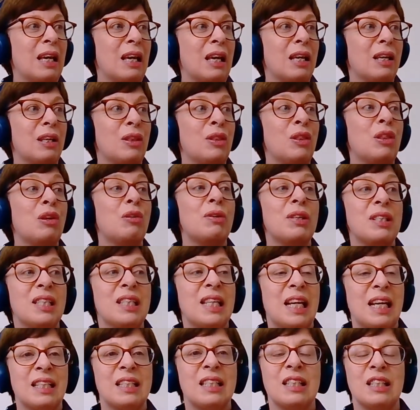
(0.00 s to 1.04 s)
is
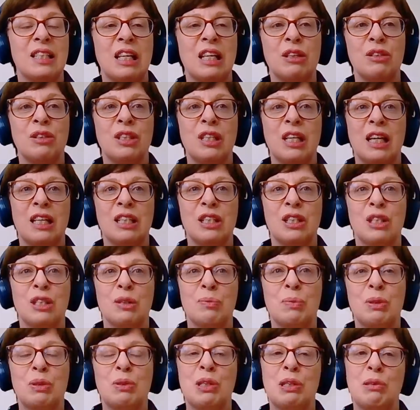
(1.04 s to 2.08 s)
that
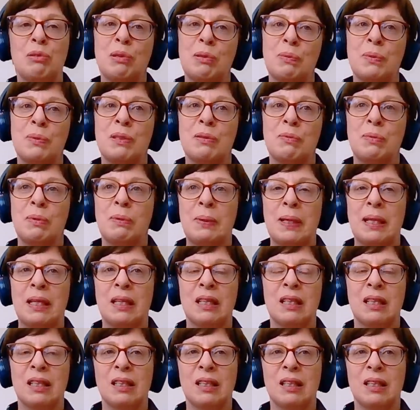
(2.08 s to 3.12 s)
association between groups of
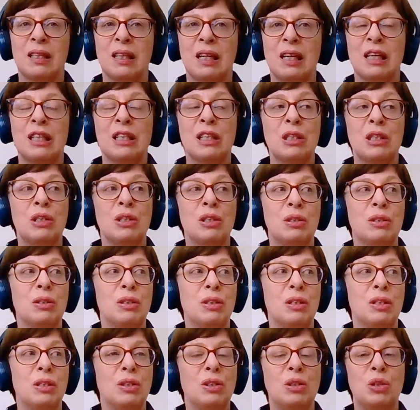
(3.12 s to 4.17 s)
women and
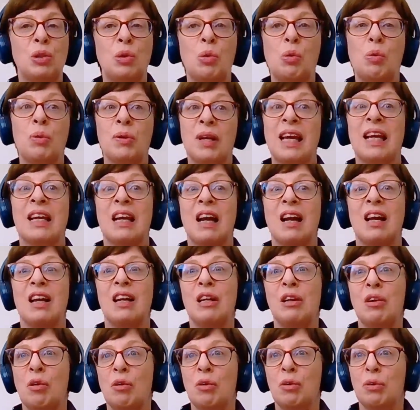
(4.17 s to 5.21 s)
talking a
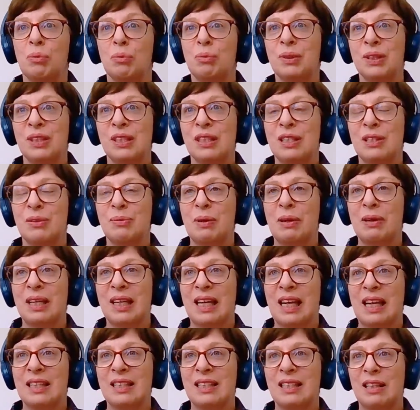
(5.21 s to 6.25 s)
lot, which is where
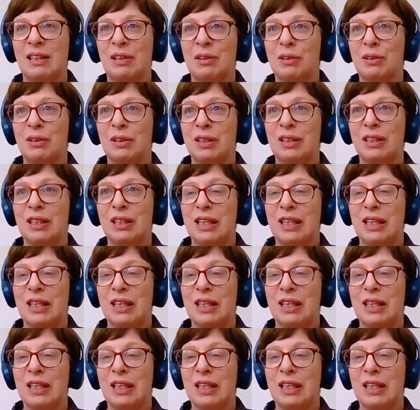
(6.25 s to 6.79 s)
it gets a lot of